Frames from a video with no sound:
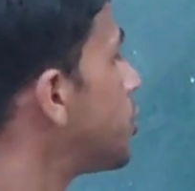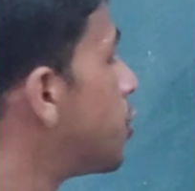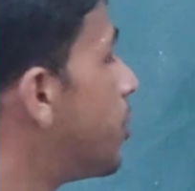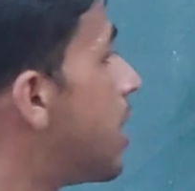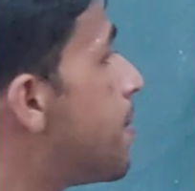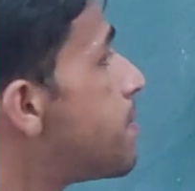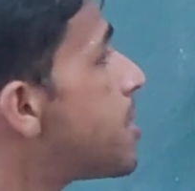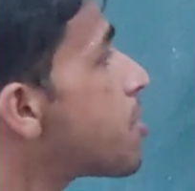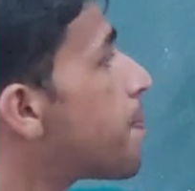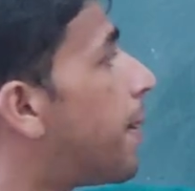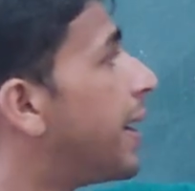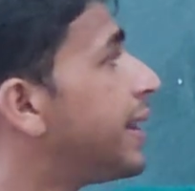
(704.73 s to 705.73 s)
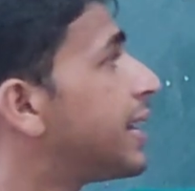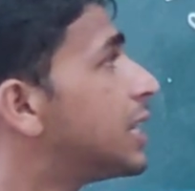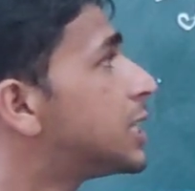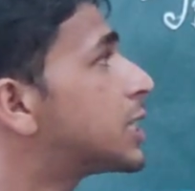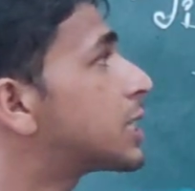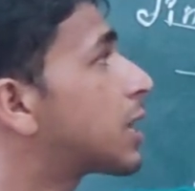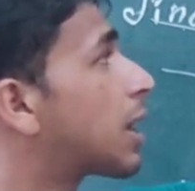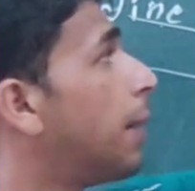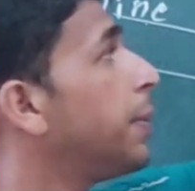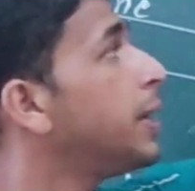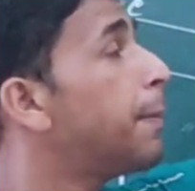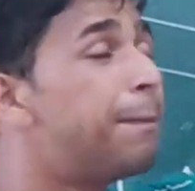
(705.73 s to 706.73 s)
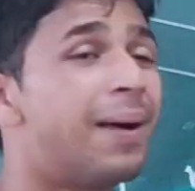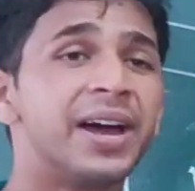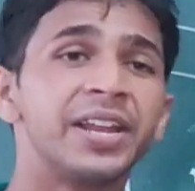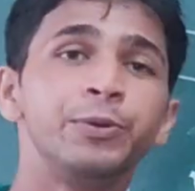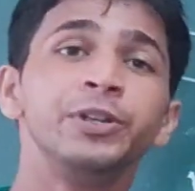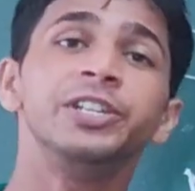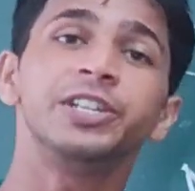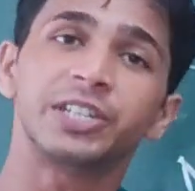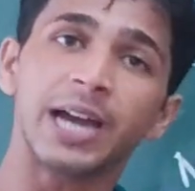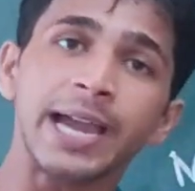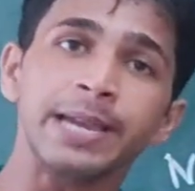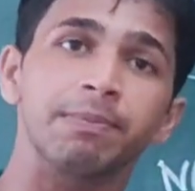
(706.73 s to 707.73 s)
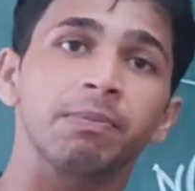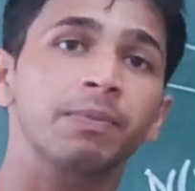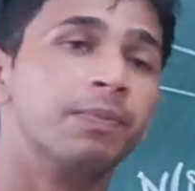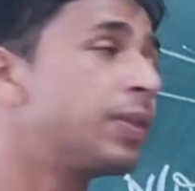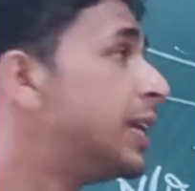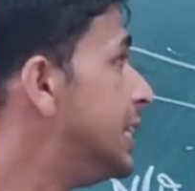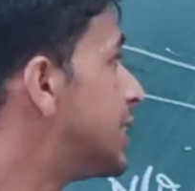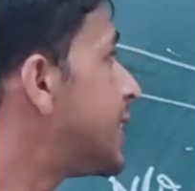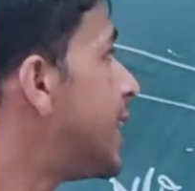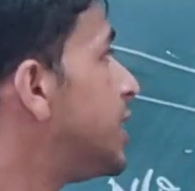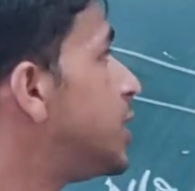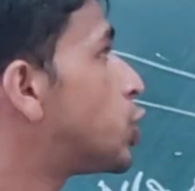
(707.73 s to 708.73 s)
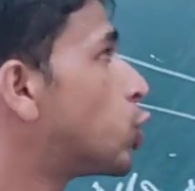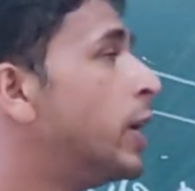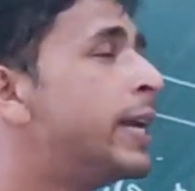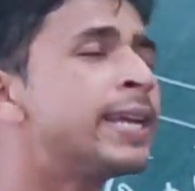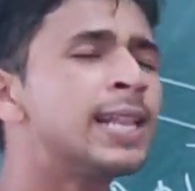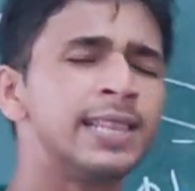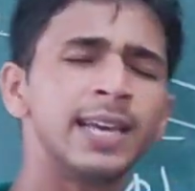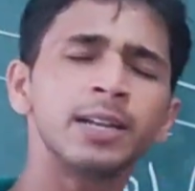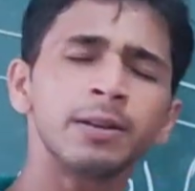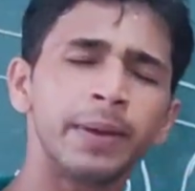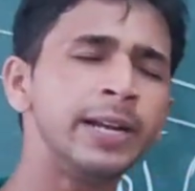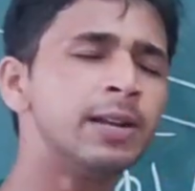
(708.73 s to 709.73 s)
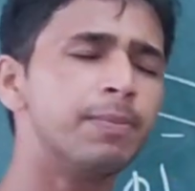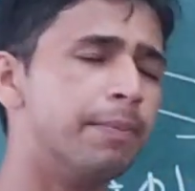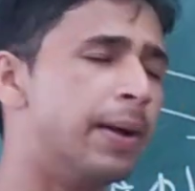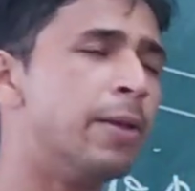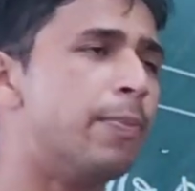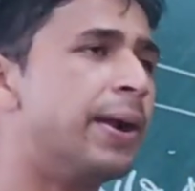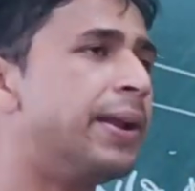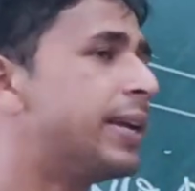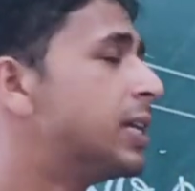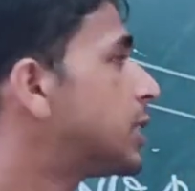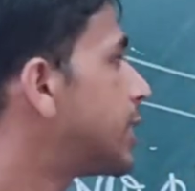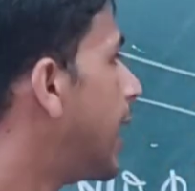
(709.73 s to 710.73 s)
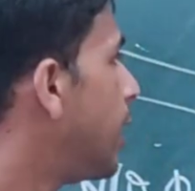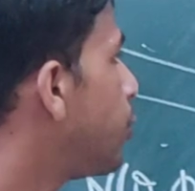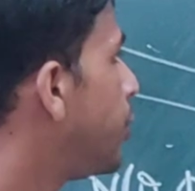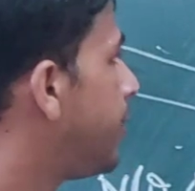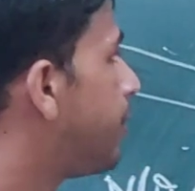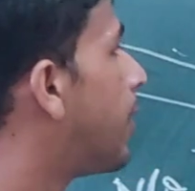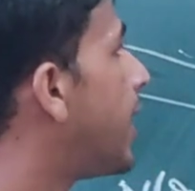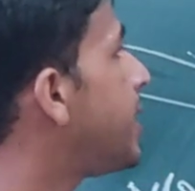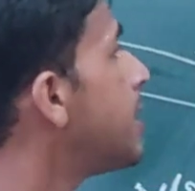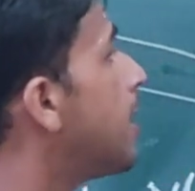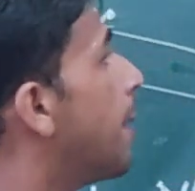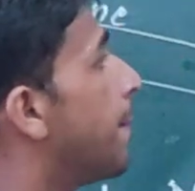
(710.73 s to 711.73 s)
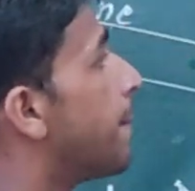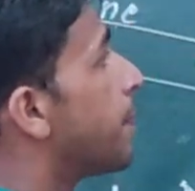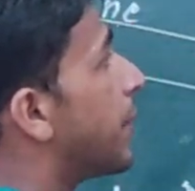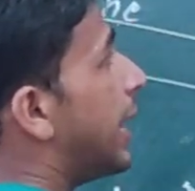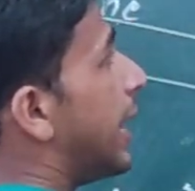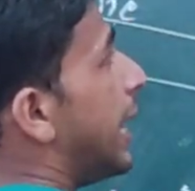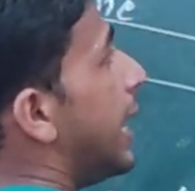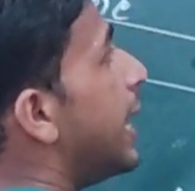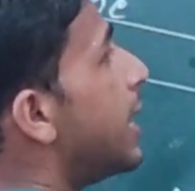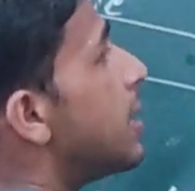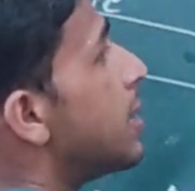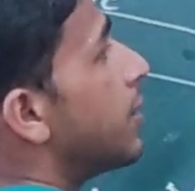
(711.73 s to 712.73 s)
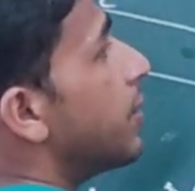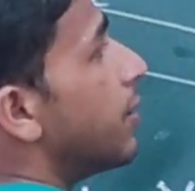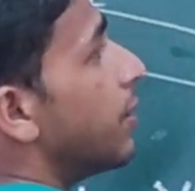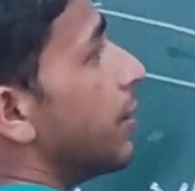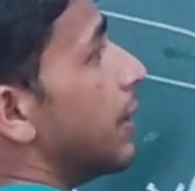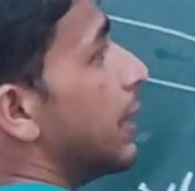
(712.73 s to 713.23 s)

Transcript: So number of particles coming per unit time. Inside this solid angle there are many particles, and we define n